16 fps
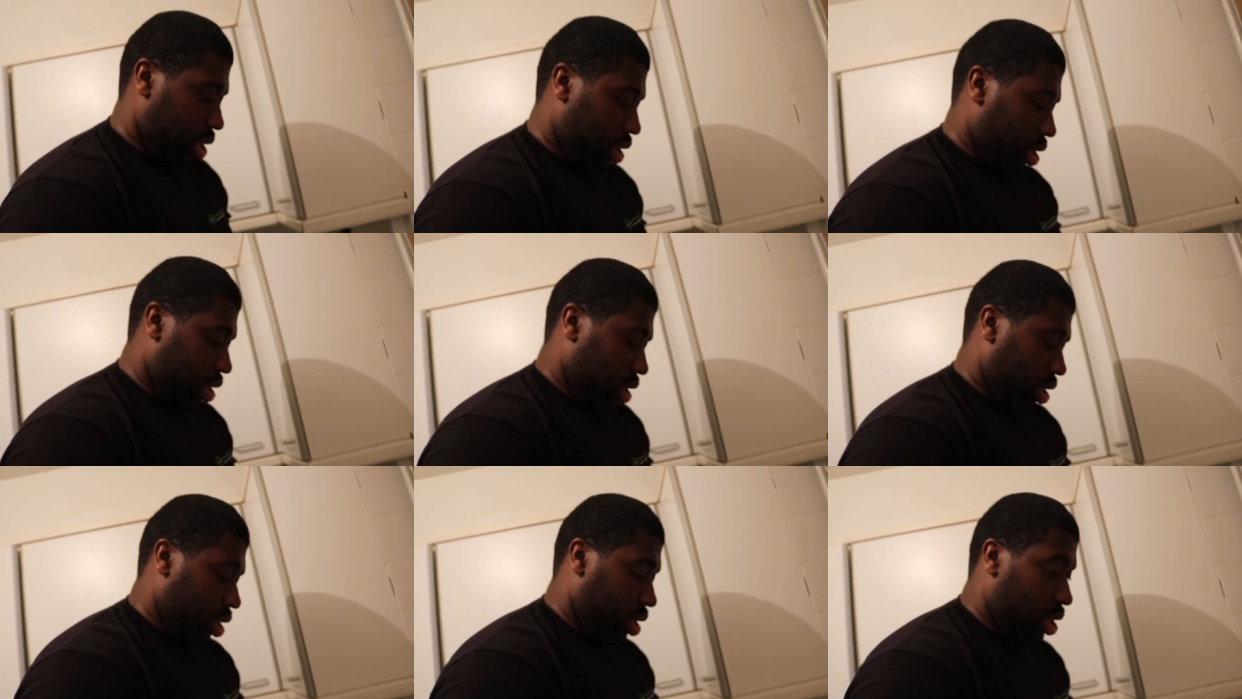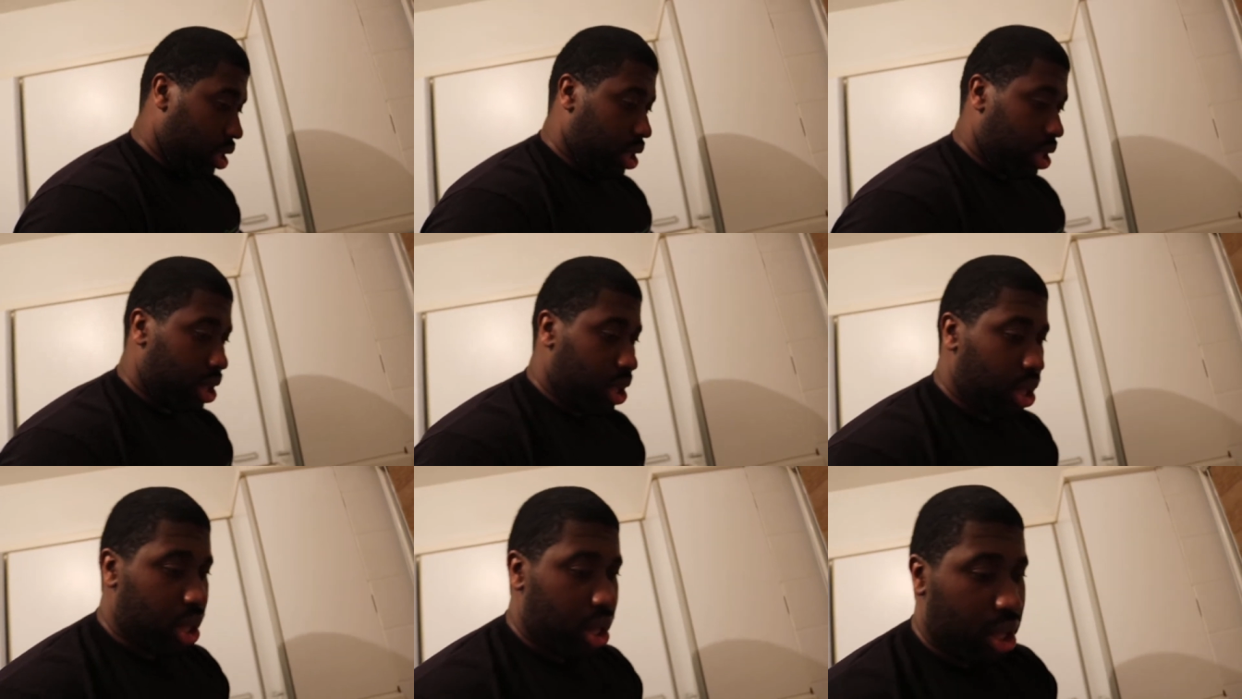right, so we're
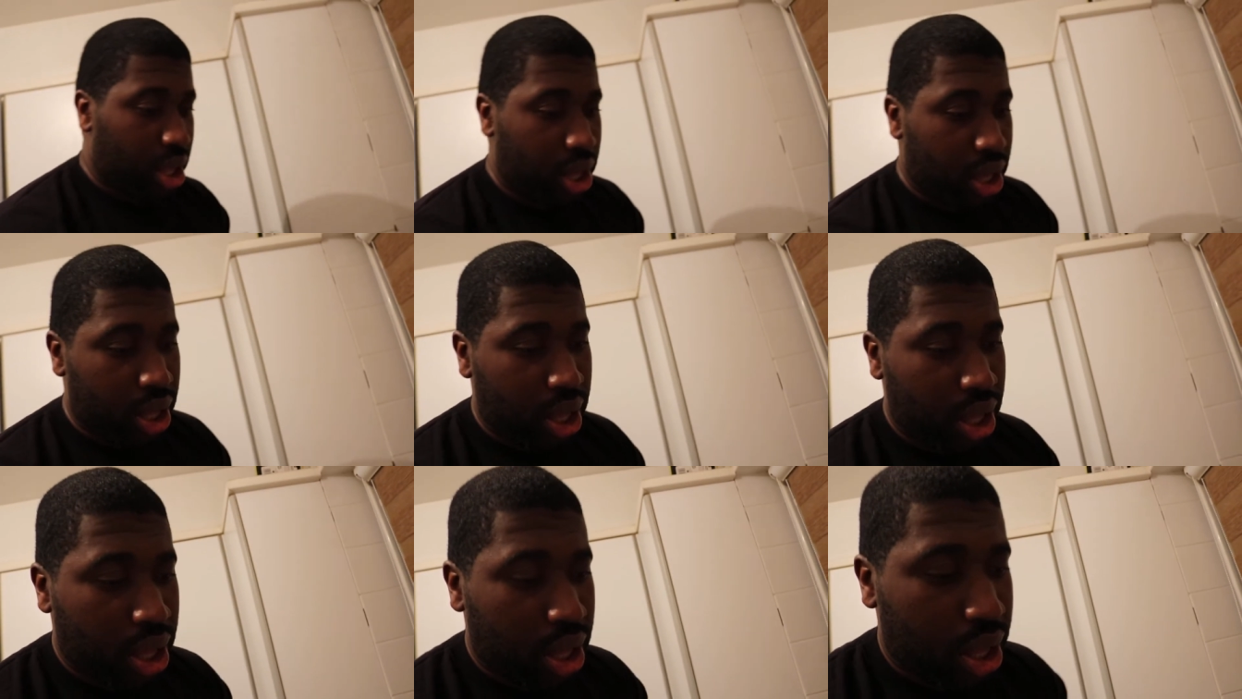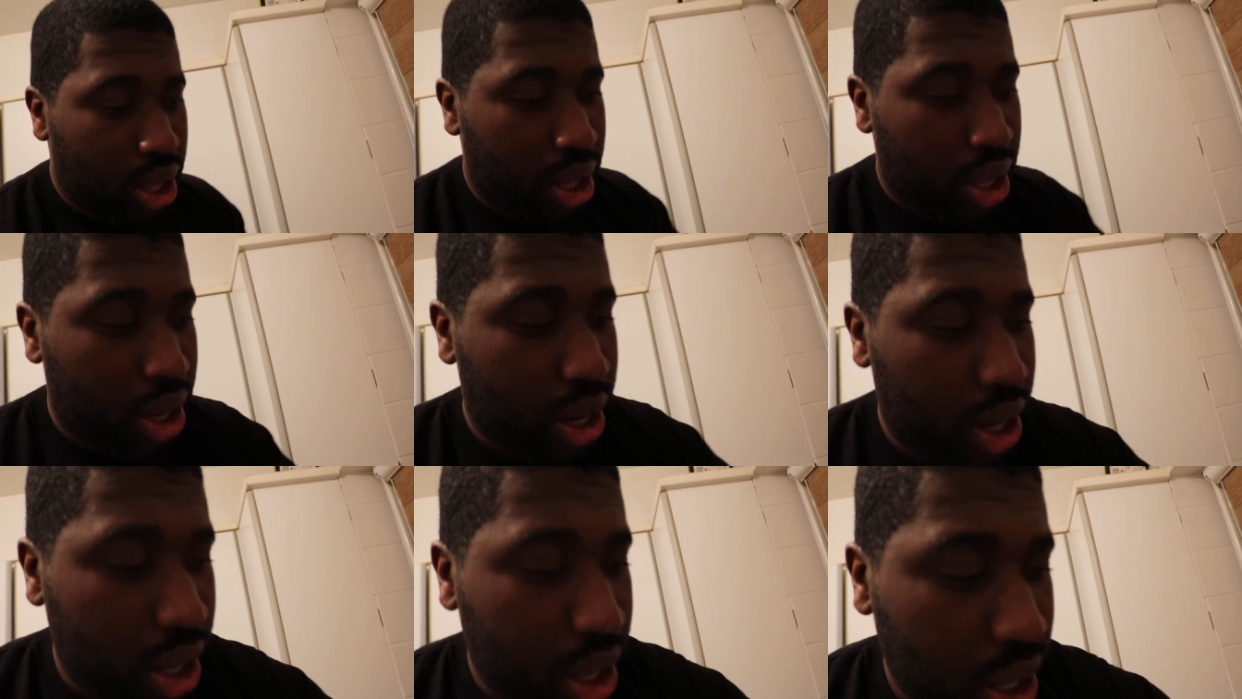over and out tonight.
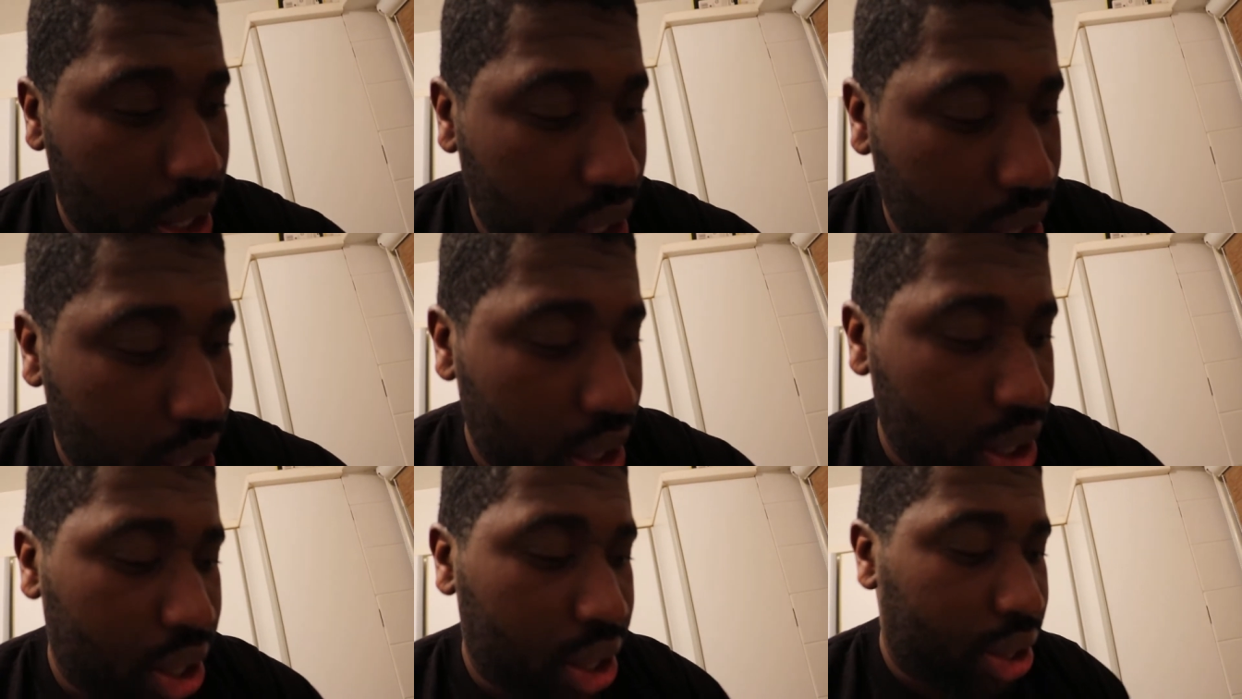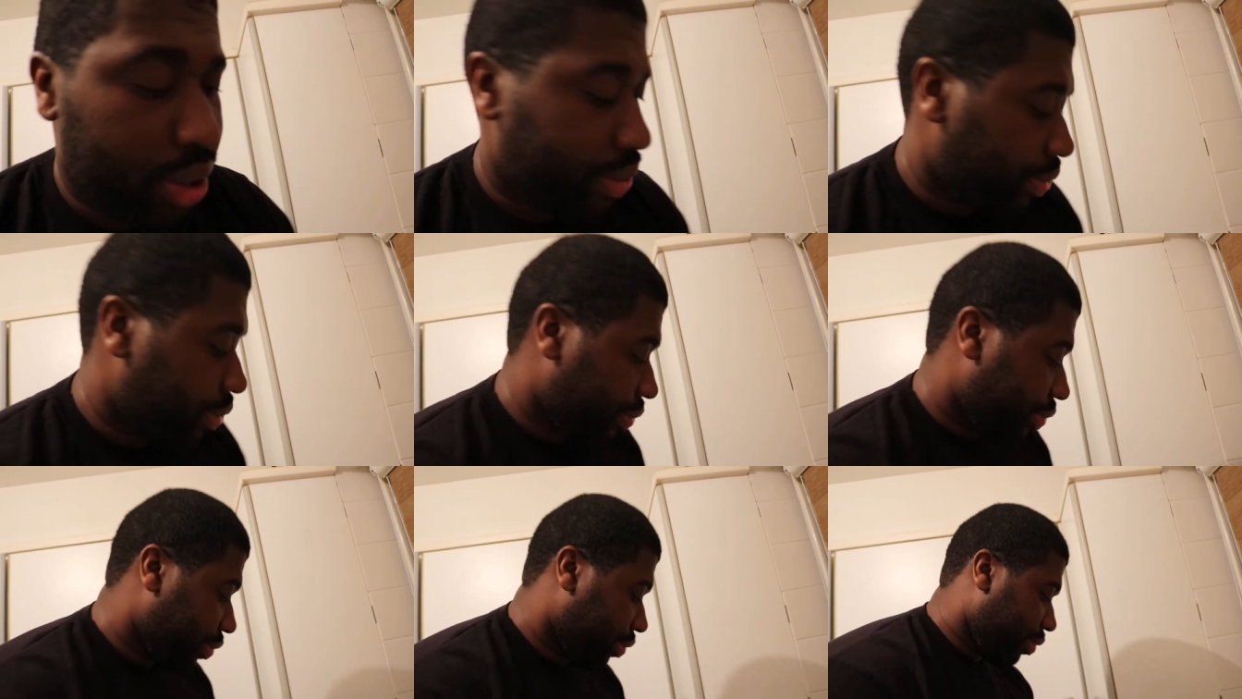And thank you very
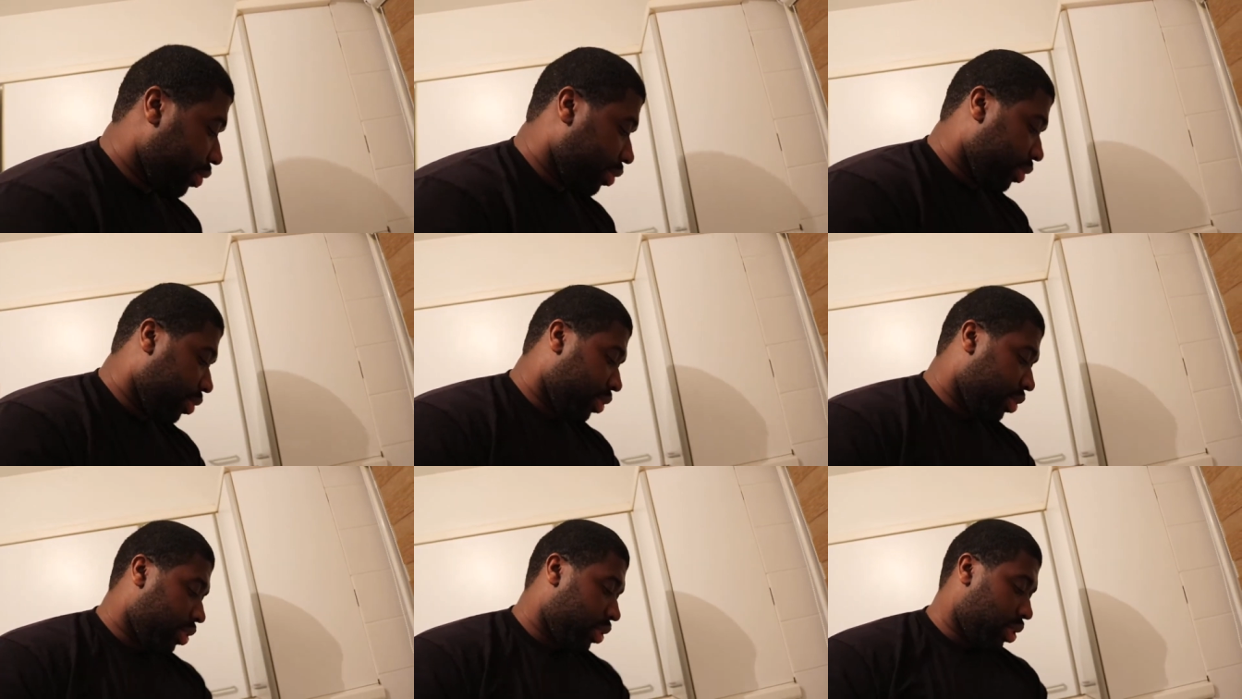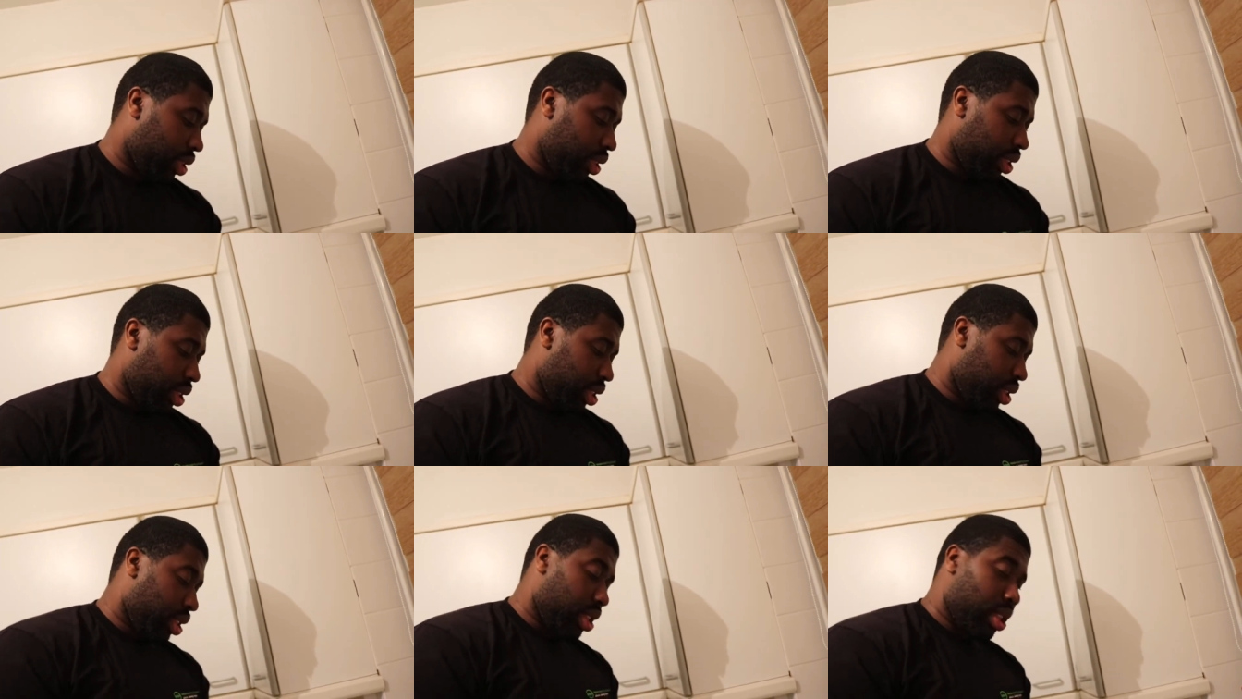much. Thanks for
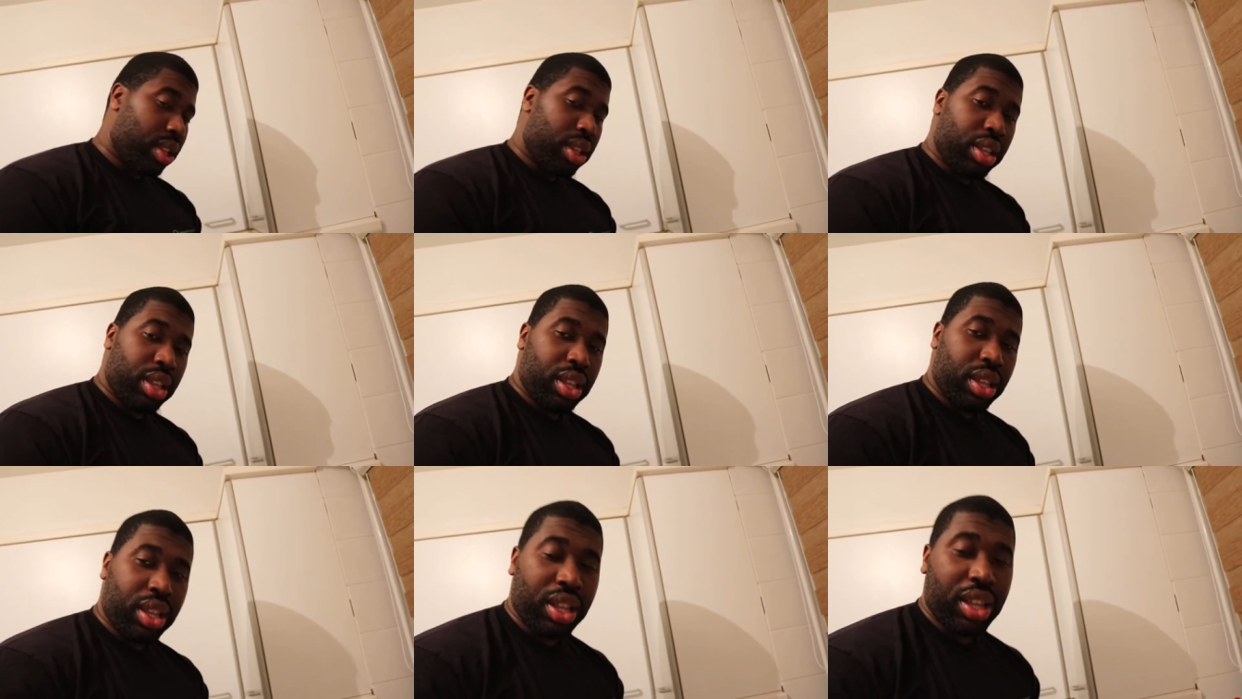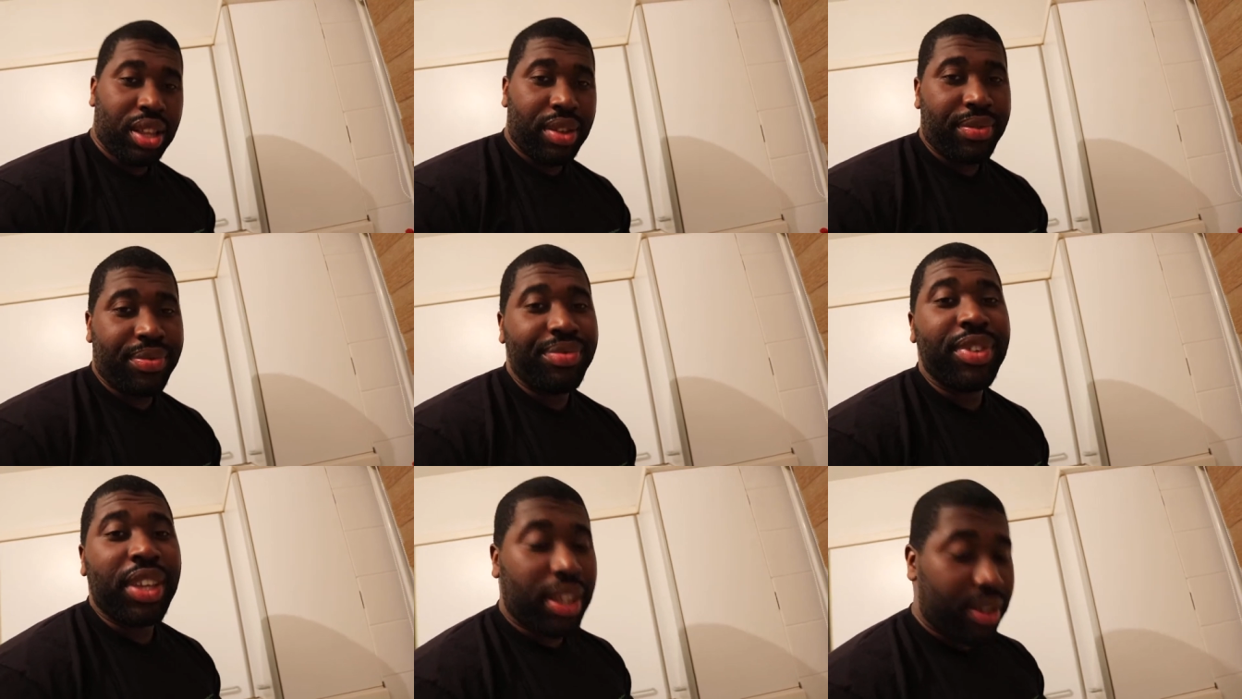watching. Subscribe
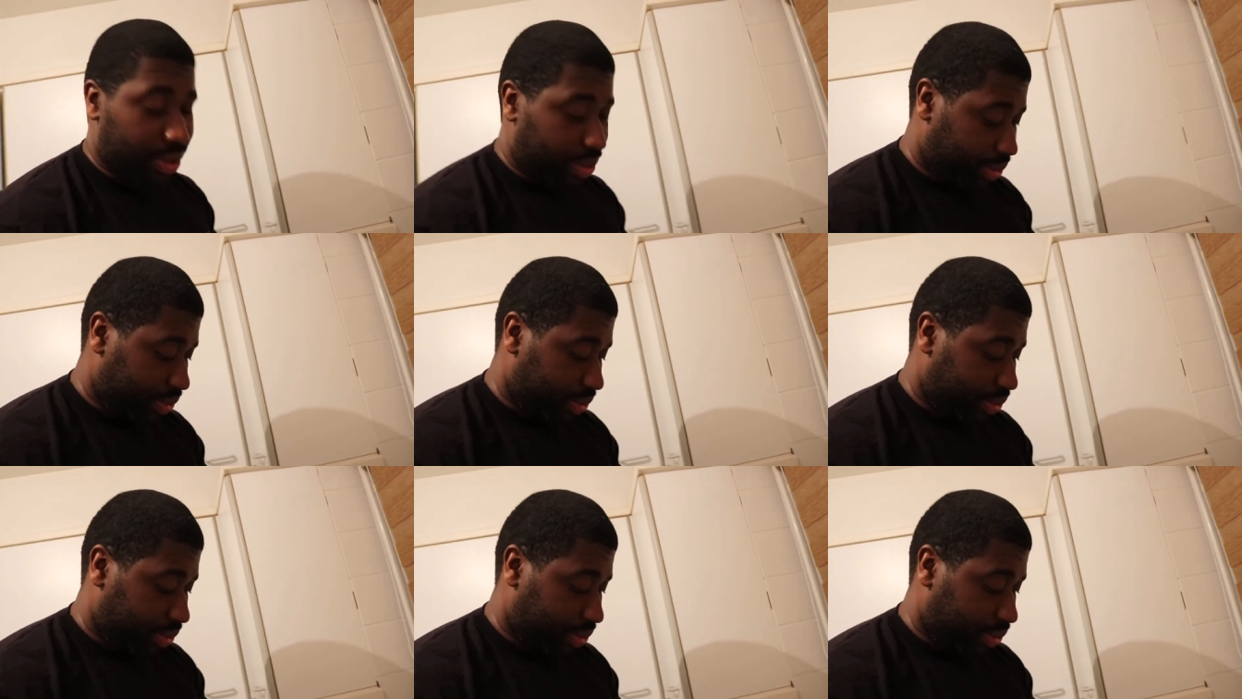as